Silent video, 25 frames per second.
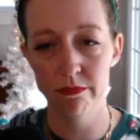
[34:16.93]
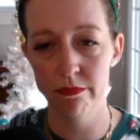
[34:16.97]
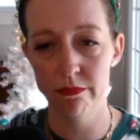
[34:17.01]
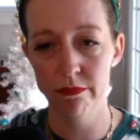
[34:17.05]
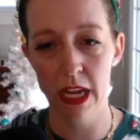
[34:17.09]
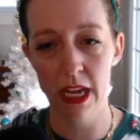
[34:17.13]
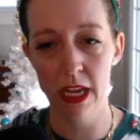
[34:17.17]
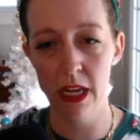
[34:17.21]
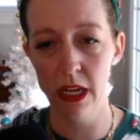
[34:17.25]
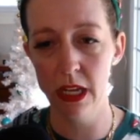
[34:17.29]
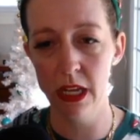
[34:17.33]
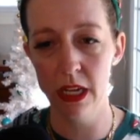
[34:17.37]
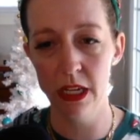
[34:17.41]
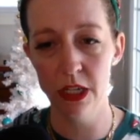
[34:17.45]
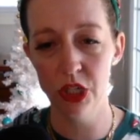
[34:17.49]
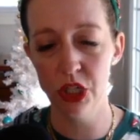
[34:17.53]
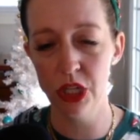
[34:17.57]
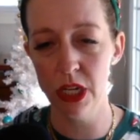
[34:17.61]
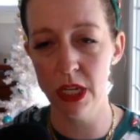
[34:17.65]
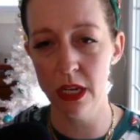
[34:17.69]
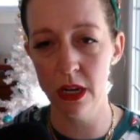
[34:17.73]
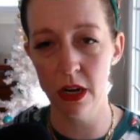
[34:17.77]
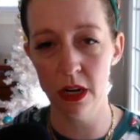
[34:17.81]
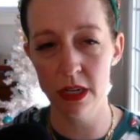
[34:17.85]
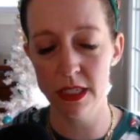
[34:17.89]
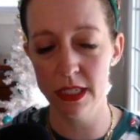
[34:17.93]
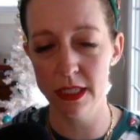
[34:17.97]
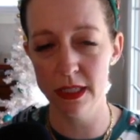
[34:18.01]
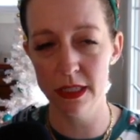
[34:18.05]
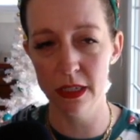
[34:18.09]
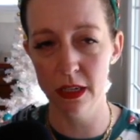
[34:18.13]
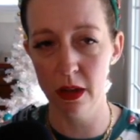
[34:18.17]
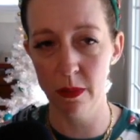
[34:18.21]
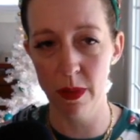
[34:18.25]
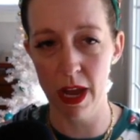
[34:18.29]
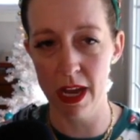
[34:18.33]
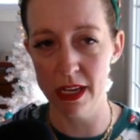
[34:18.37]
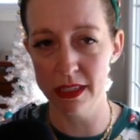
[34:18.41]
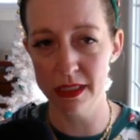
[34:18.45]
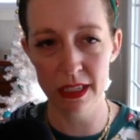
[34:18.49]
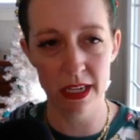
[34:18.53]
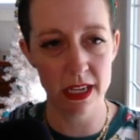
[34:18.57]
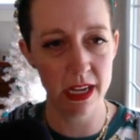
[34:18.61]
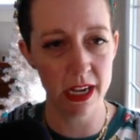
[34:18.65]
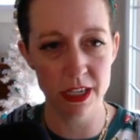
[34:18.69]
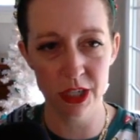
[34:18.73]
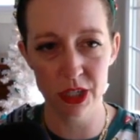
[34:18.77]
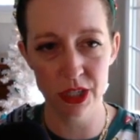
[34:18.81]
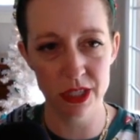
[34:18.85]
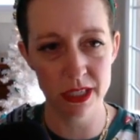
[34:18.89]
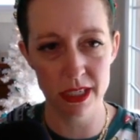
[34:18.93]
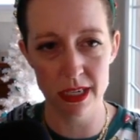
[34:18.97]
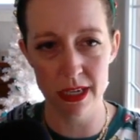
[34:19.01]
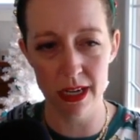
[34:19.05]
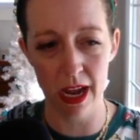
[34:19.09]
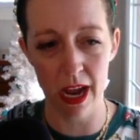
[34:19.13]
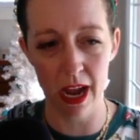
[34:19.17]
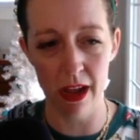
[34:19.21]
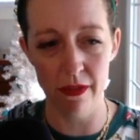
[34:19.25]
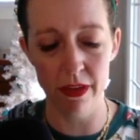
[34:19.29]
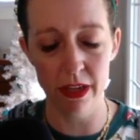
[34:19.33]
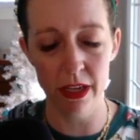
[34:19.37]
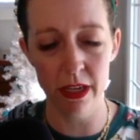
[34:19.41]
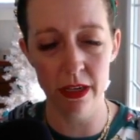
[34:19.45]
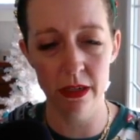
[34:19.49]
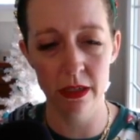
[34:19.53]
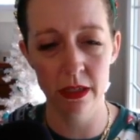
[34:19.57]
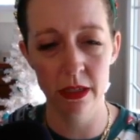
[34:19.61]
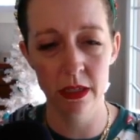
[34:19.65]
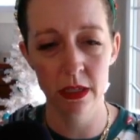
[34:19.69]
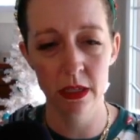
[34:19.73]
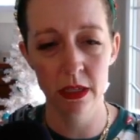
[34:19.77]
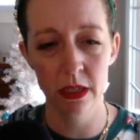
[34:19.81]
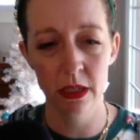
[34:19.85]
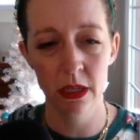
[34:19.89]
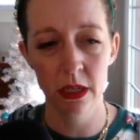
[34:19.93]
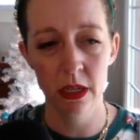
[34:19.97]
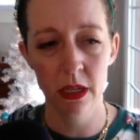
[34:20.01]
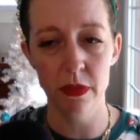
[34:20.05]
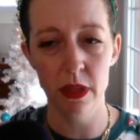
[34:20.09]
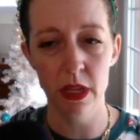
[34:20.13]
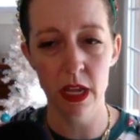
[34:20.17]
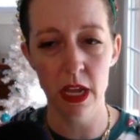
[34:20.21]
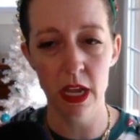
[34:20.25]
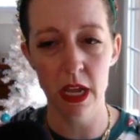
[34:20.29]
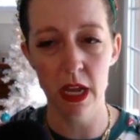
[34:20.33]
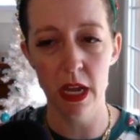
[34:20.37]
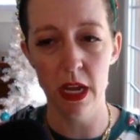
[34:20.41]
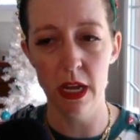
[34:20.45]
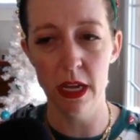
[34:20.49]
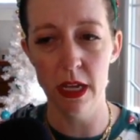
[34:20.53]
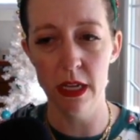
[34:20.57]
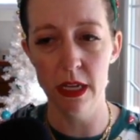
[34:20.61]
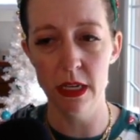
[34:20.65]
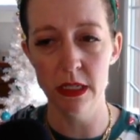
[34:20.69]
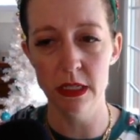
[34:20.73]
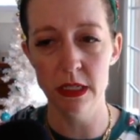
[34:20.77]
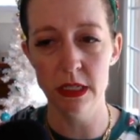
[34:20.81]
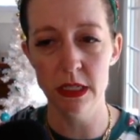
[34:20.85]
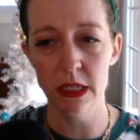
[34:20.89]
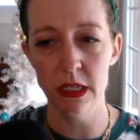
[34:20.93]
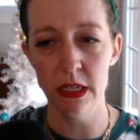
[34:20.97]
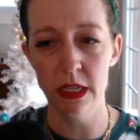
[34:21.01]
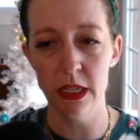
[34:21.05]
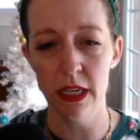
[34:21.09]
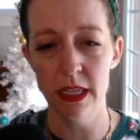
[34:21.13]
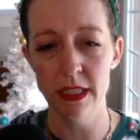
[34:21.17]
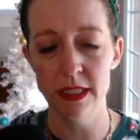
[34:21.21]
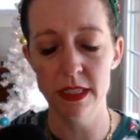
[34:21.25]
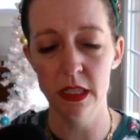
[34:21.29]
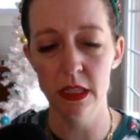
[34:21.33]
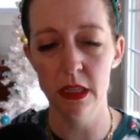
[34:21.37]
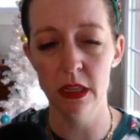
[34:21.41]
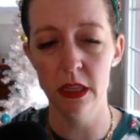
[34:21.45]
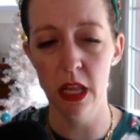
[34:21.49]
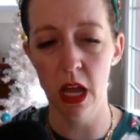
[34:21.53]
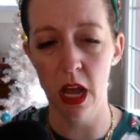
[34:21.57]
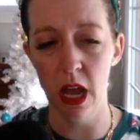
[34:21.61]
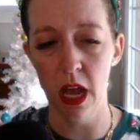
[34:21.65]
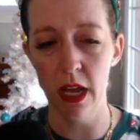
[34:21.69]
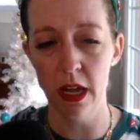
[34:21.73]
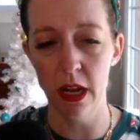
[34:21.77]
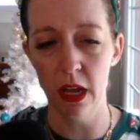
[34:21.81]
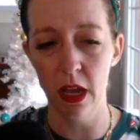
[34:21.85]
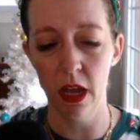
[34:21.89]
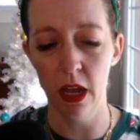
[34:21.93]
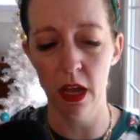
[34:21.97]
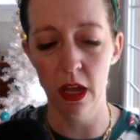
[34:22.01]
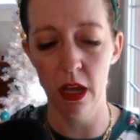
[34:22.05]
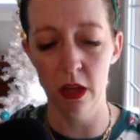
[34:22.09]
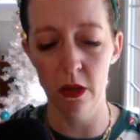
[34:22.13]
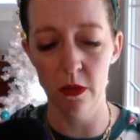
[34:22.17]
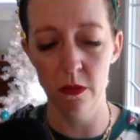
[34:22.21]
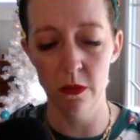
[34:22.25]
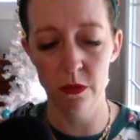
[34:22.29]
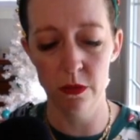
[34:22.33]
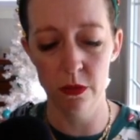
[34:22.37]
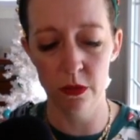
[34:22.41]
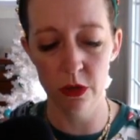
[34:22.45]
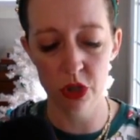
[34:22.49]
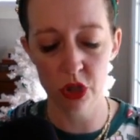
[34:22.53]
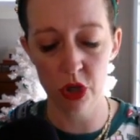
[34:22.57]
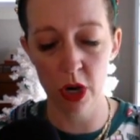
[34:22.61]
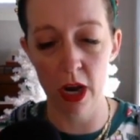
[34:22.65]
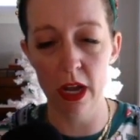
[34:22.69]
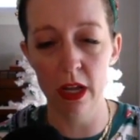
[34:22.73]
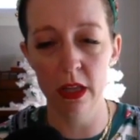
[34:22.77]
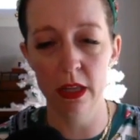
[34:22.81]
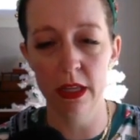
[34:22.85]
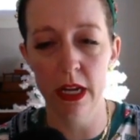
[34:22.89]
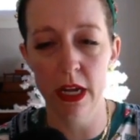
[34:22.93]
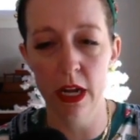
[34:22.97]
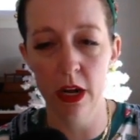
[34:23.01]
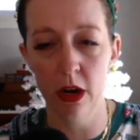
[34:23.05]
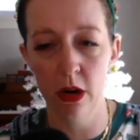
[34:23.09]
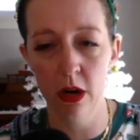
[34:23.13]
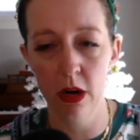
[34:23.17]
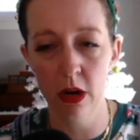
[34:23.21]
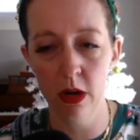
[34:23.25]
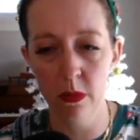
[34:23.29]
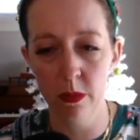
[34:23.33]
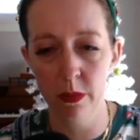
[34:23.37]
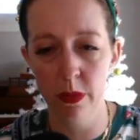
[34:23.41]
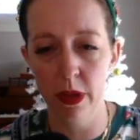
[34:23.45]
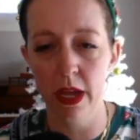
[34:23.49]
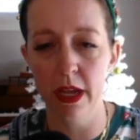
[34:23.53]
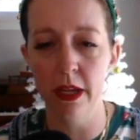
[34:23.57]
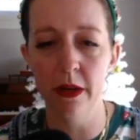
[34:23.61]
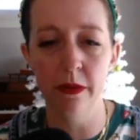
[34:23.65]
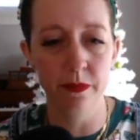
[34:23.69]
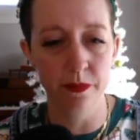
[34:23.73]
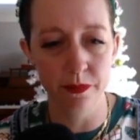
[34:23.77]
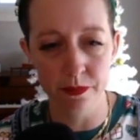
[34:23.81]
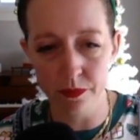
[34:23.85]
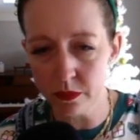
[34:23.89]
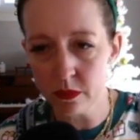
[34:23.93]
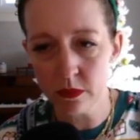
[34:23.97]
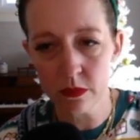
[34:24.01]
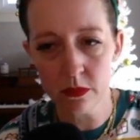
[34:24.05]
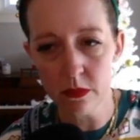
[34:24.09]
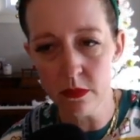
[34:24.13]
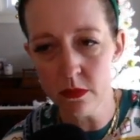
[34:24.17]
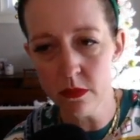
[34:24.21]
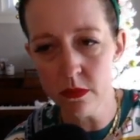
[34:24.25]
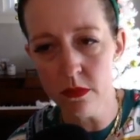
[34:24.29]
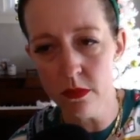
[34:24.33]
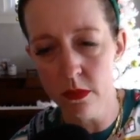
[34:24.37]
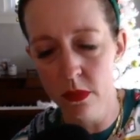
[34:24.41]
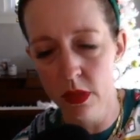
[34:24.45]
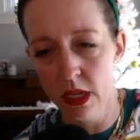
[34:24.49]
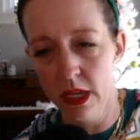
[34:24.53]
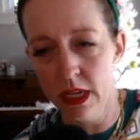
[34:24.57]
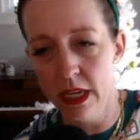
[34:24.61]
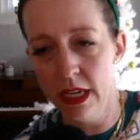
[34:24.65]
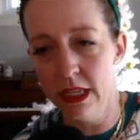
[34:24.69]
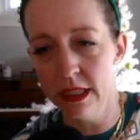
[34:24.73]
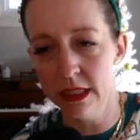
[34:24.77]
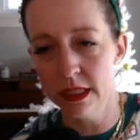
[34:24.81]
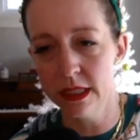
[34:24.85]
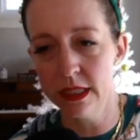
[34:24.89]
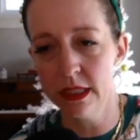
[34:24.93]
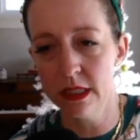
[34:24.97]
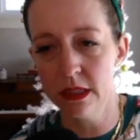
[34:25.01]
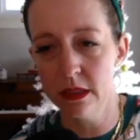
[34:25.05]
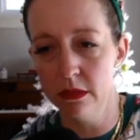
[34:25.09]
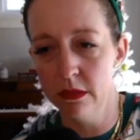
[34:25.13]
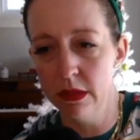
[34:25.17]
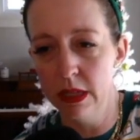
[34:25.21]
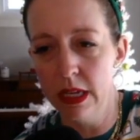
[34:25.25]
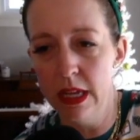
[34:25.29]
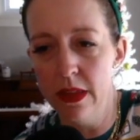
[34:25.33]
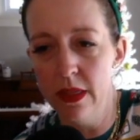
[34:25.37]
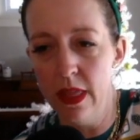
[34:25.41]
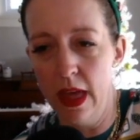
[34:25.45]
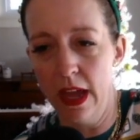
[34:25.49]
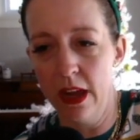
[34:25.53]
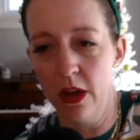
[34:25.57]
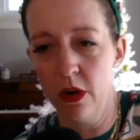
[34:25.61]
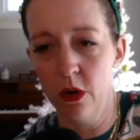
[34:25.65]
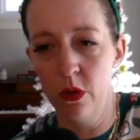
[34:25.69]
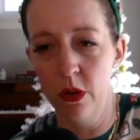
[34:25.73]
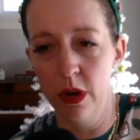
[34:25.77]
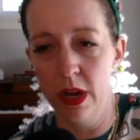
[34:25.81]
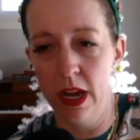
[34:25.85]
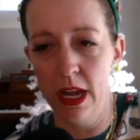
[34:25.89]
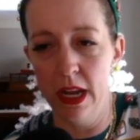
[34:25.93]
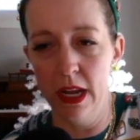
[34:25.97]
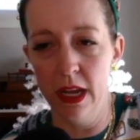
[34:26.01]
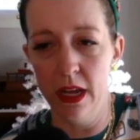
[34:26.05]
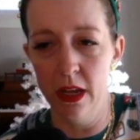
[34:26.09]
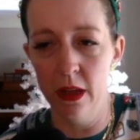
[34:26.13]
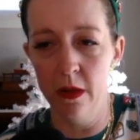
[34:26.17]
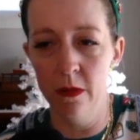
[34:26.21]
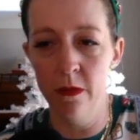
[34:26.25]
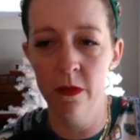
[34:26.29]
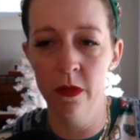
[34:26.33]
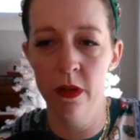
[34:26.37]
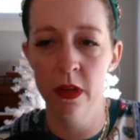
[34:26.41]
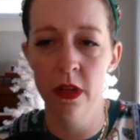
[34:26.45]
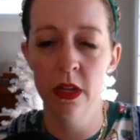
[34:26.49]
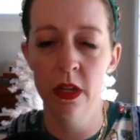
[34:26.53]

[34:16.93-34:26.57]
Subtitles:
ADHD and autistic capacity. I just didn't have it. And it's a lot of trial and error, but it's in that creative